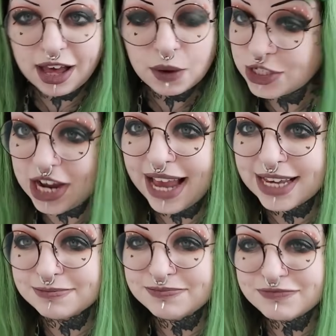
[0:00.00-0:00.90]
which I
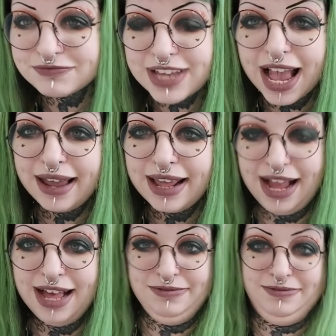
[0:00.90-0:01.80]
hate, and I
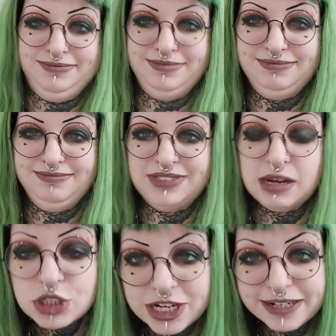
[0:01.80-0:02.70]
have
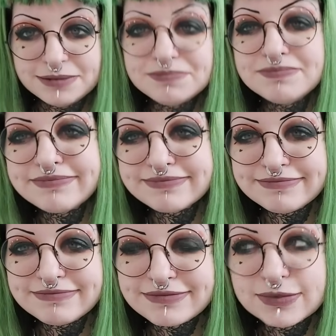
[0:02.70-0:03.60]
double chin,
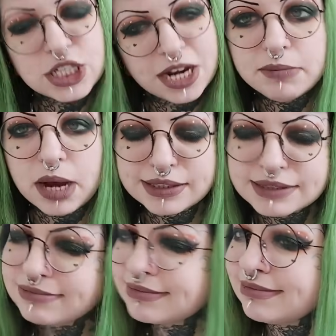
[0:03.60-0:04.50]
which I don't
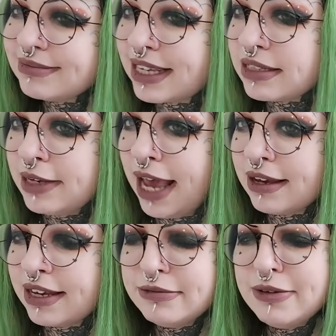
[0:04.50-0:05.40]
mind. It gives
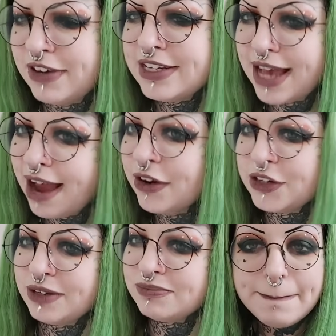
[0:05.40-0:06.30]
my face
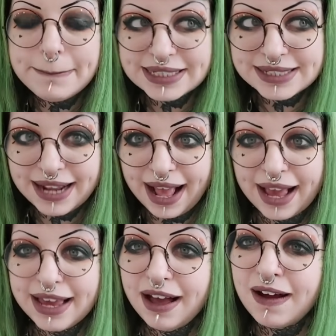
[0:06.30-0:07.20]
character. But
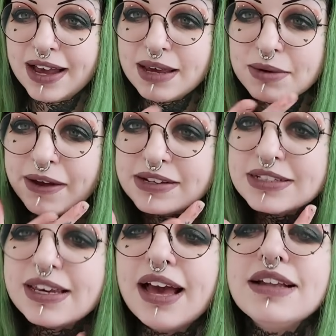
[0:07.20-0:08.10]
today I am going
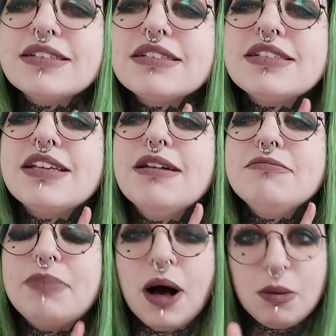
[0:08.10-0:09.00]
to get some
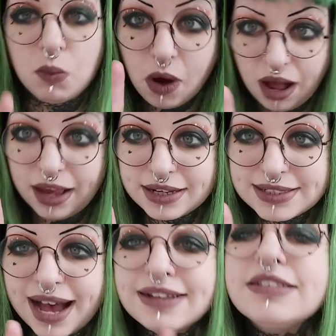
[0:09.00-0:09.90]
barbed wire
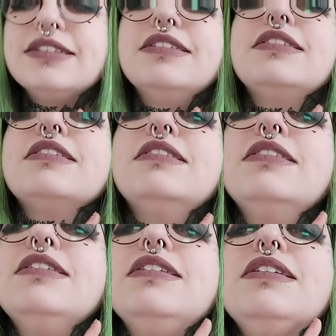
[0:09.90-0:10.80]
tattooed
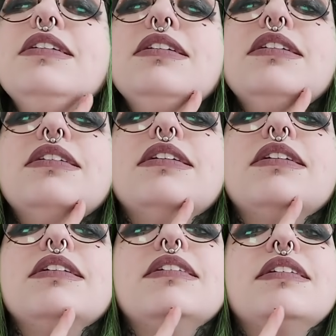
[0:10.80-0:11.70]
all
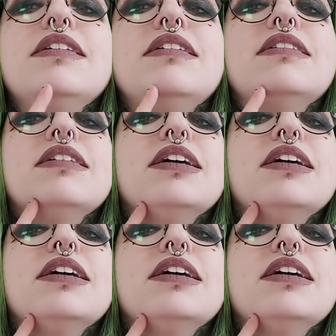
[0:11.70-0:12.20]
along